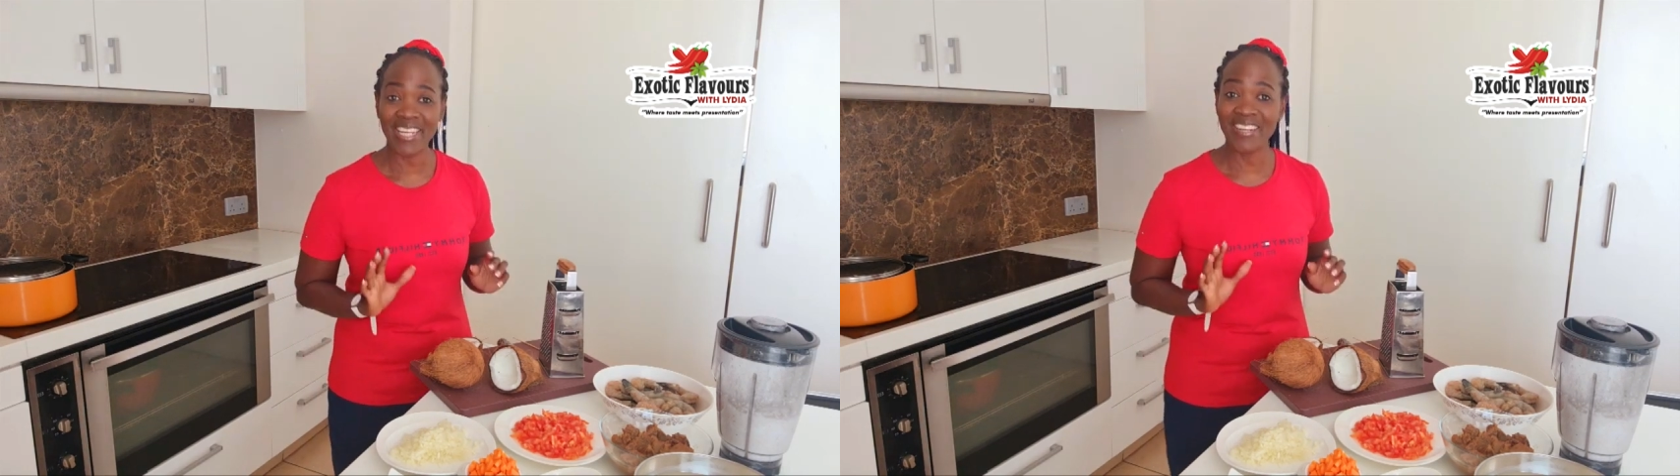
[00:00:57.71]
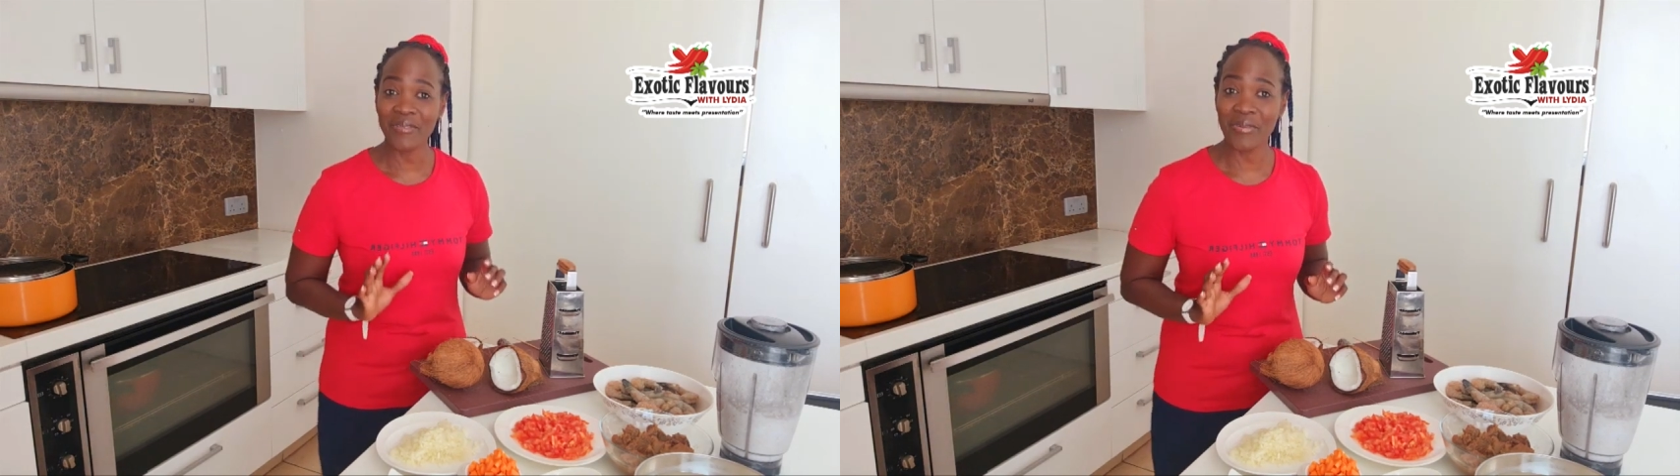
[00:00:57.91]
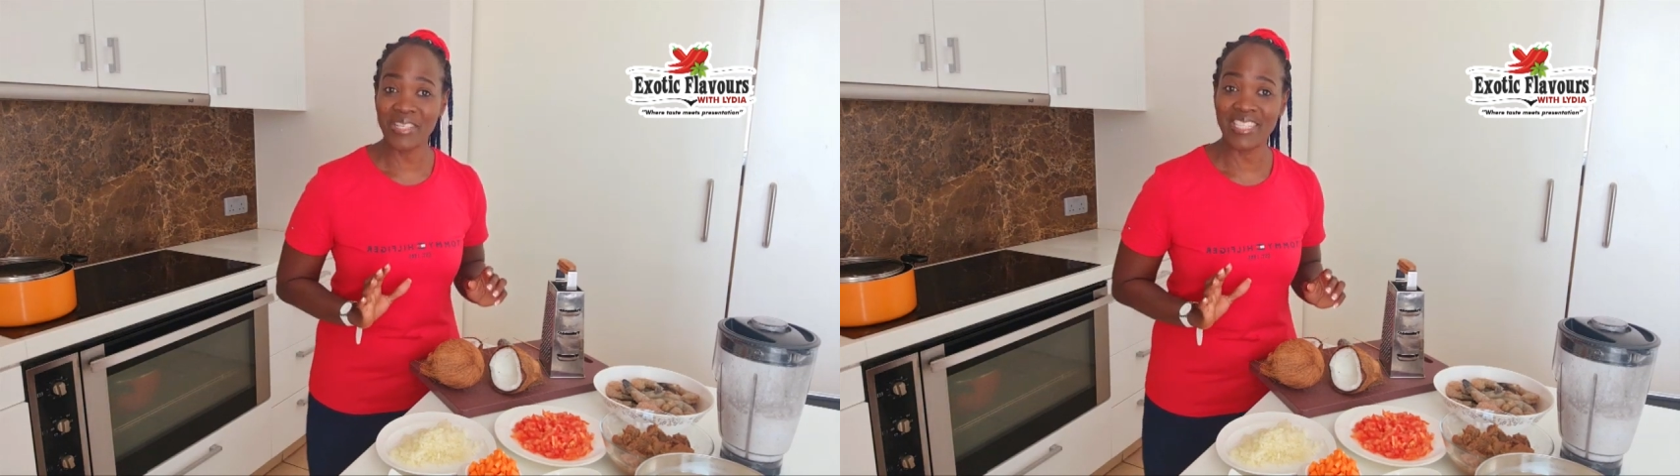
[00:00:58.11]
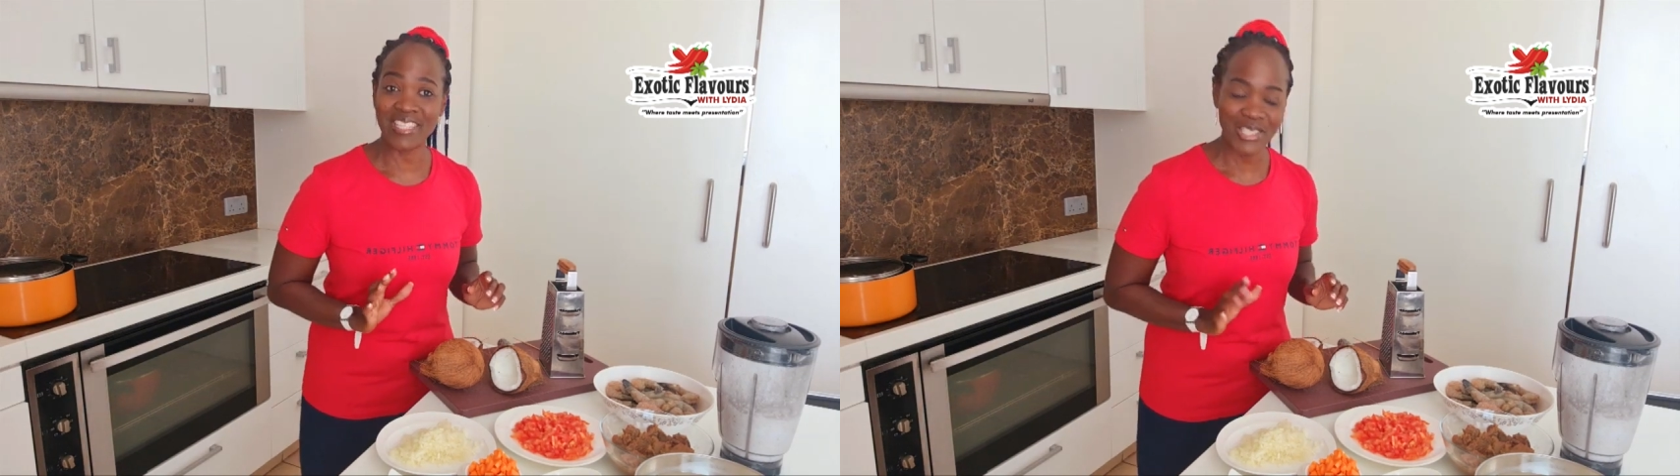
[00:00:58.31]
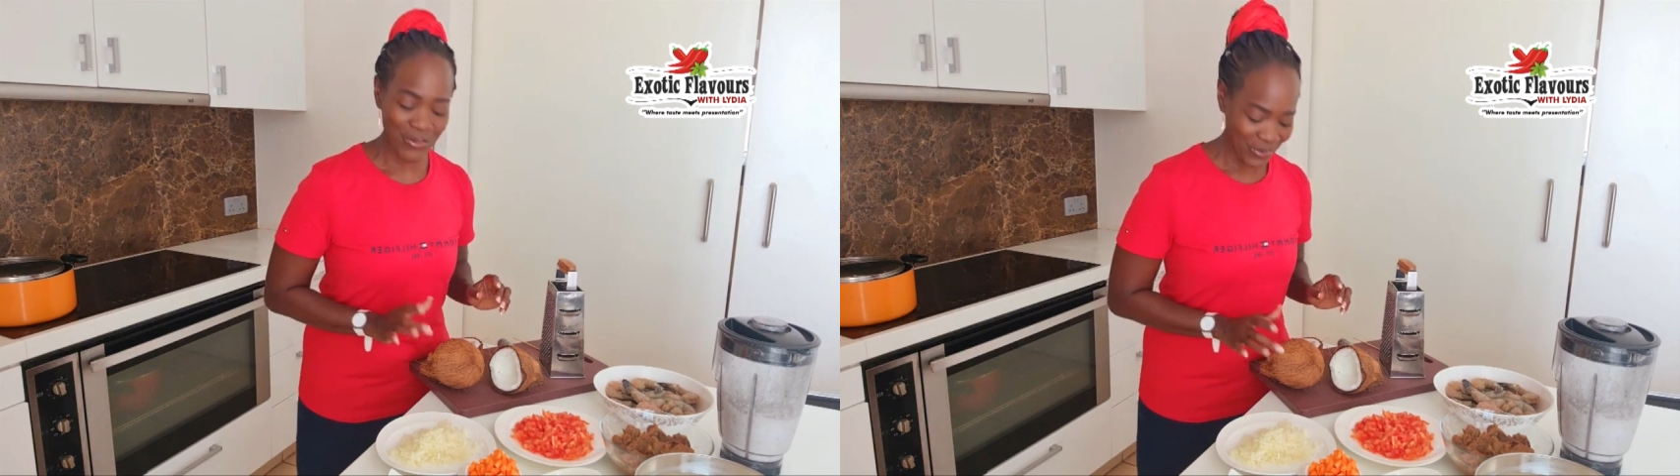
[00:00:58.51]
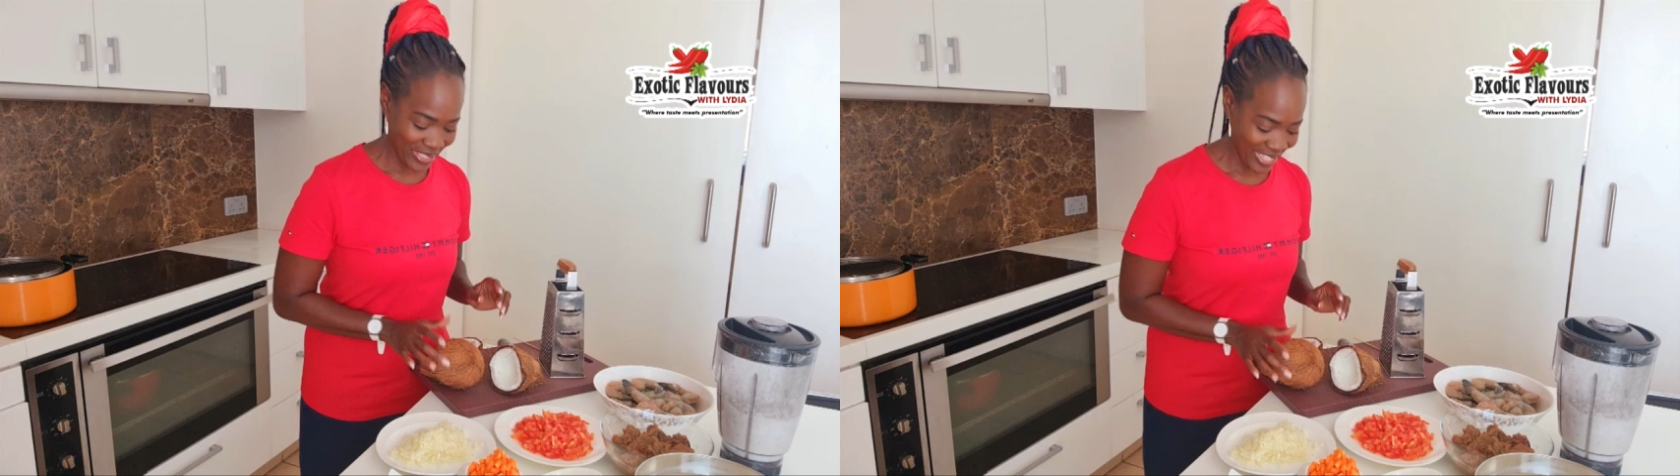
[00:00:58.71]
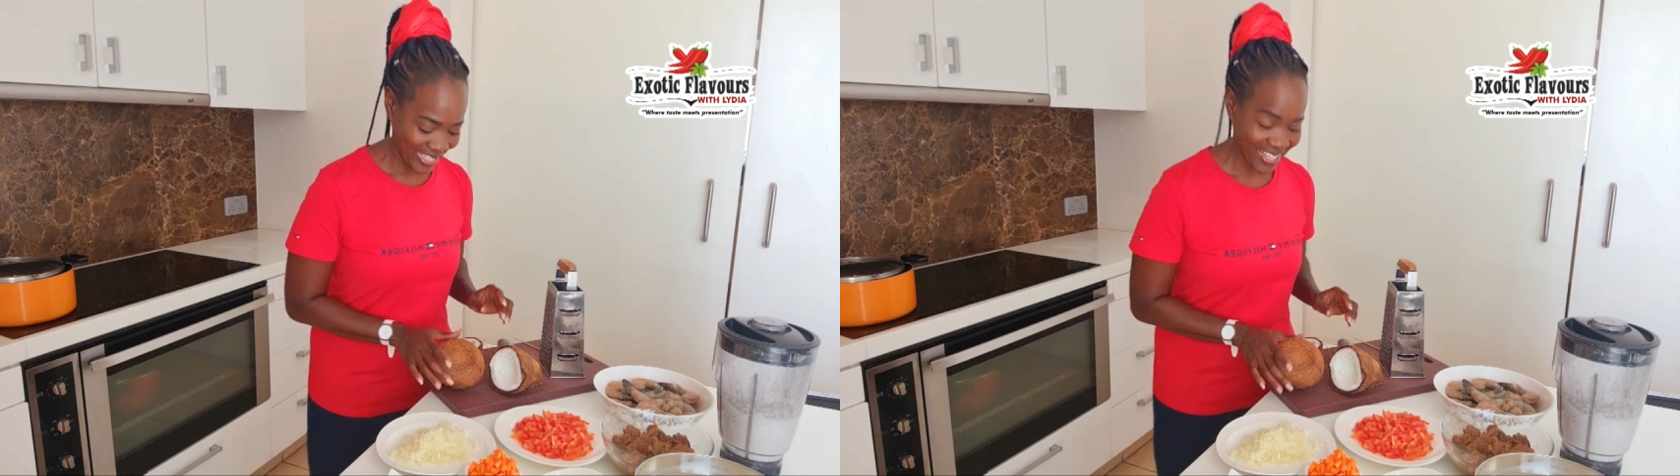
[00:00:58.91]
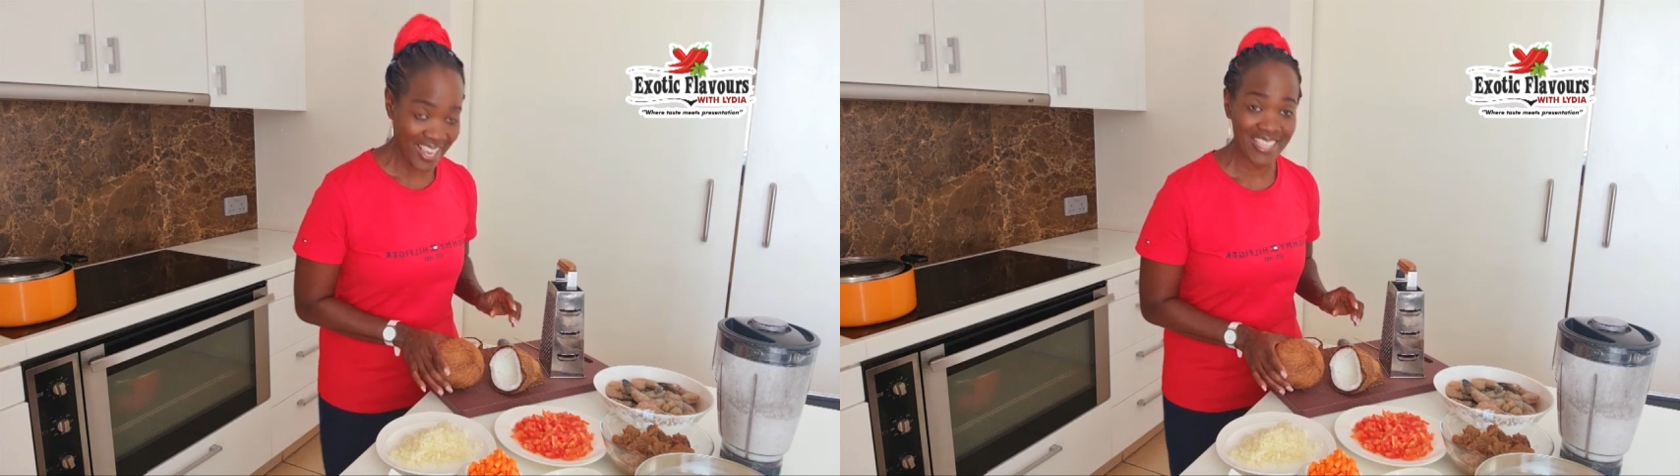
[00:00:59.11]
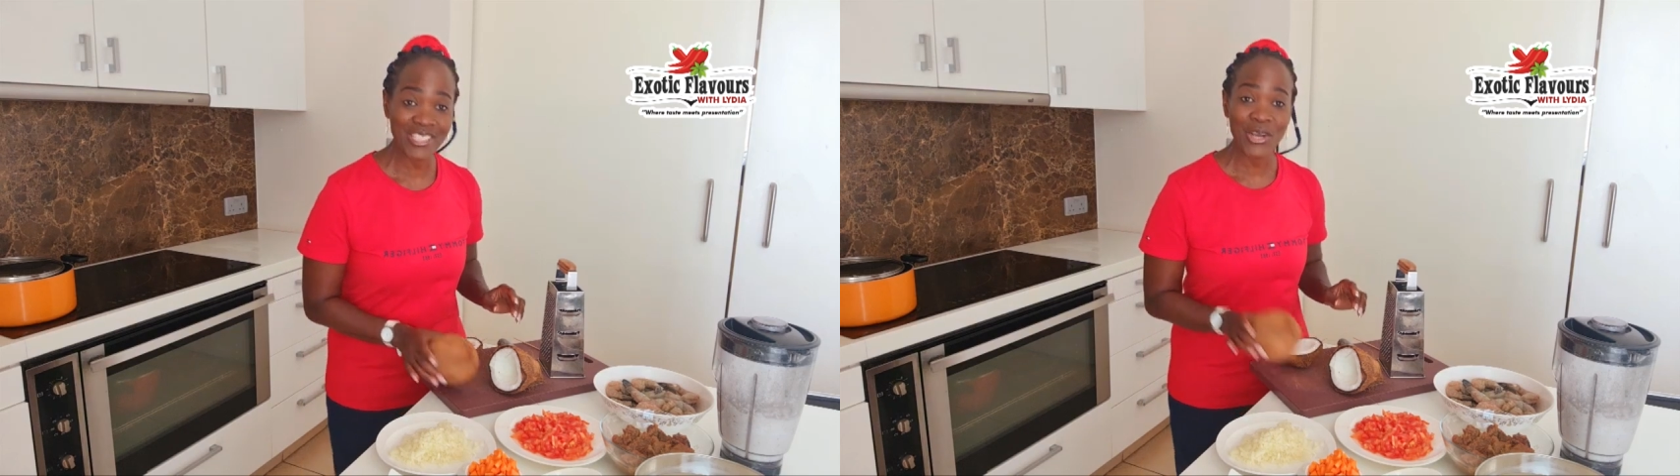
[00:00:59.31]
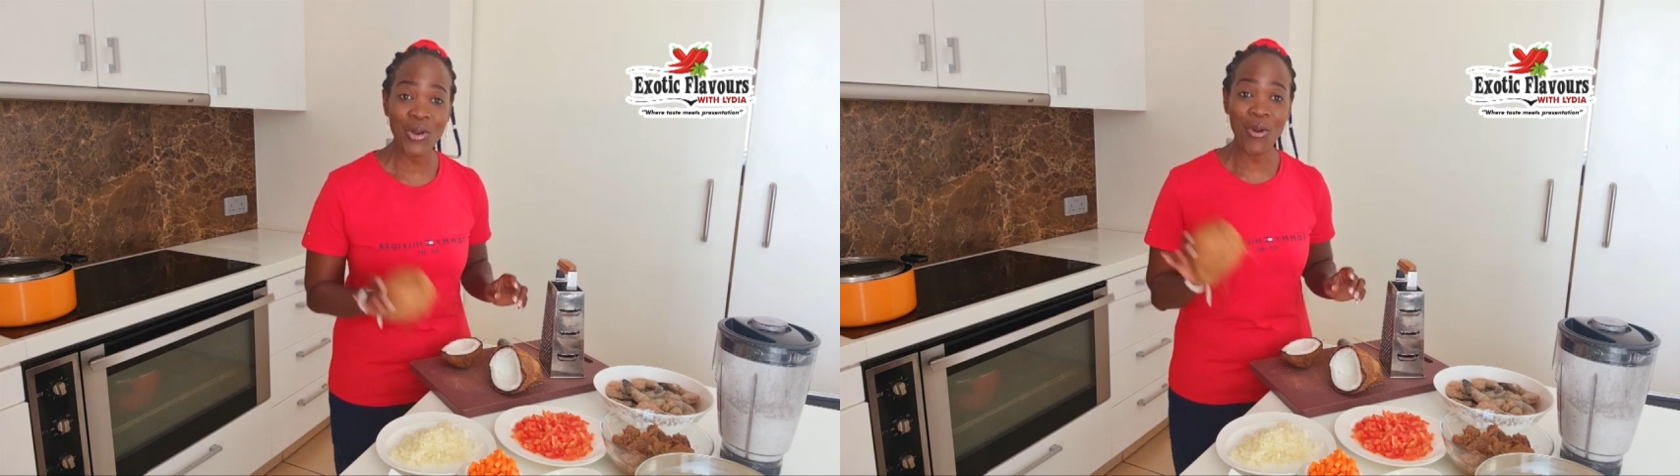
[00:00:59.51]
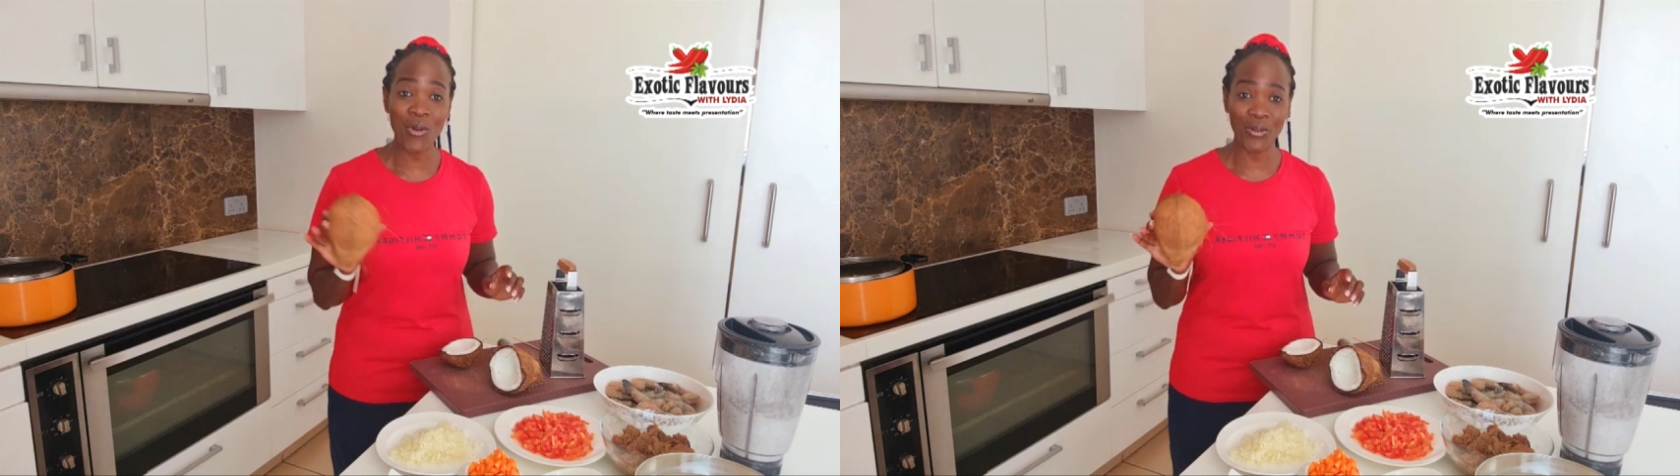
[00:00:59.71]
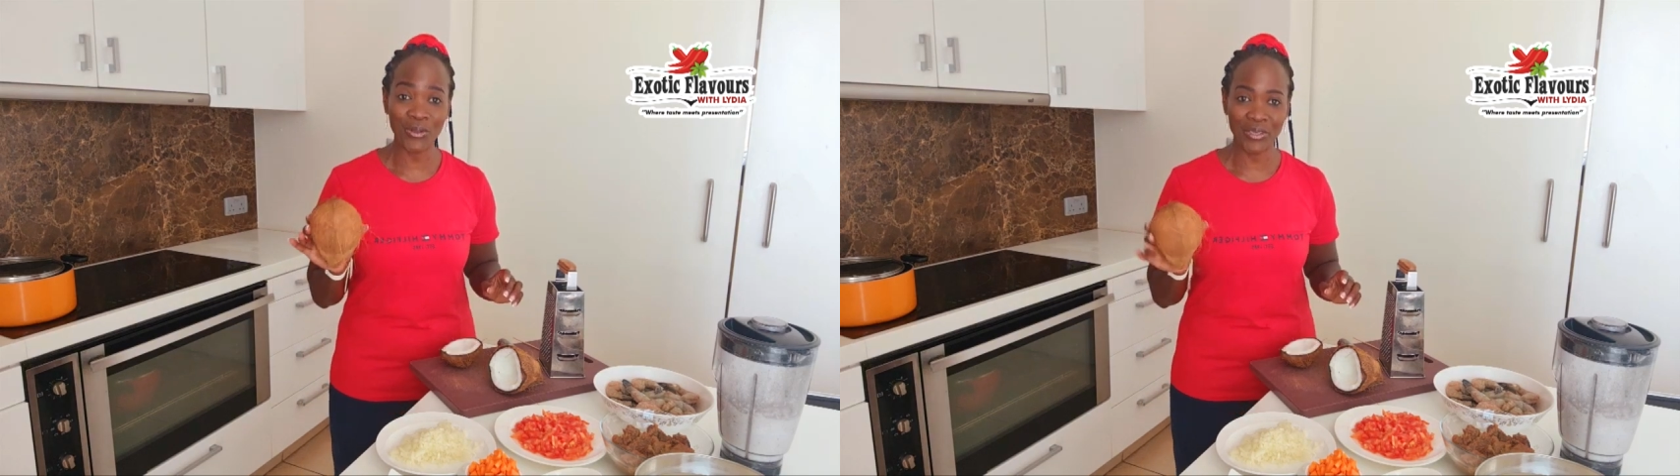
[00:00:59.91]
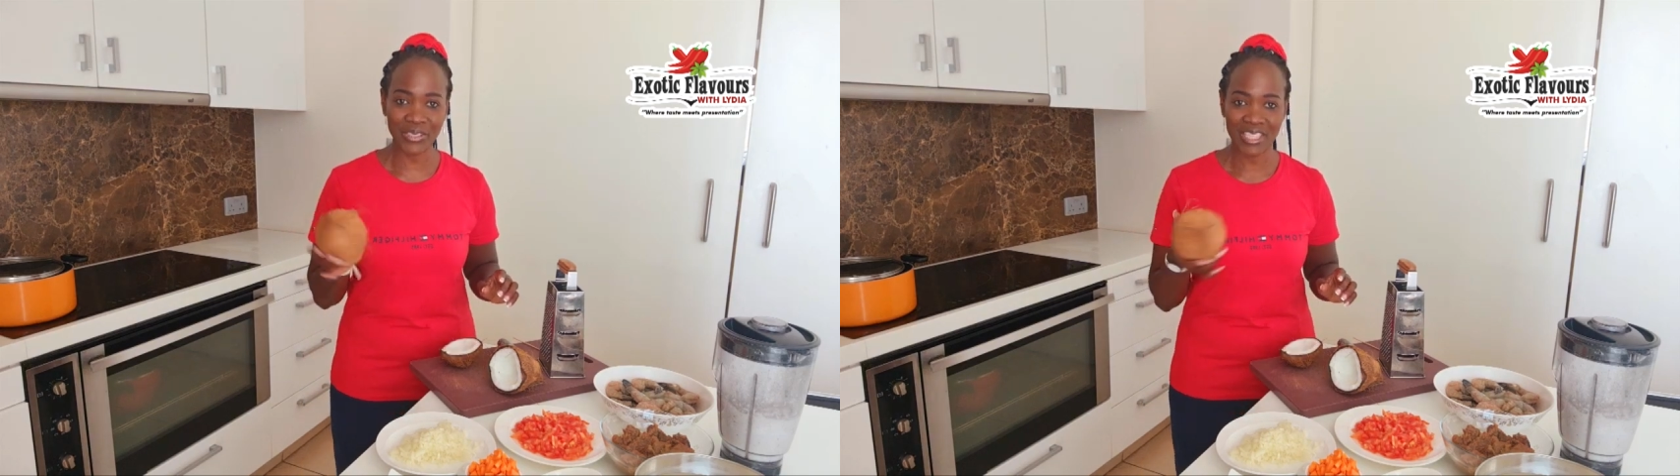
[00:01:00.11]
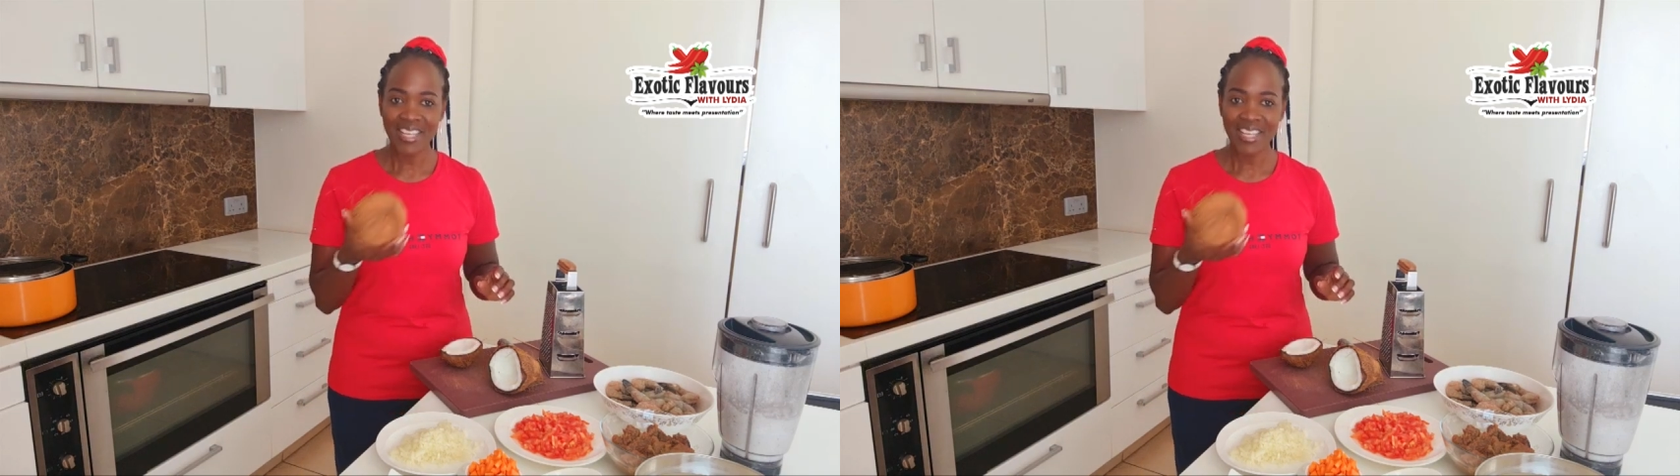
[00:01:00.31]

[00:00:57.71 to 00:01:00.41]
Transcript: ingredients you will need is coconut.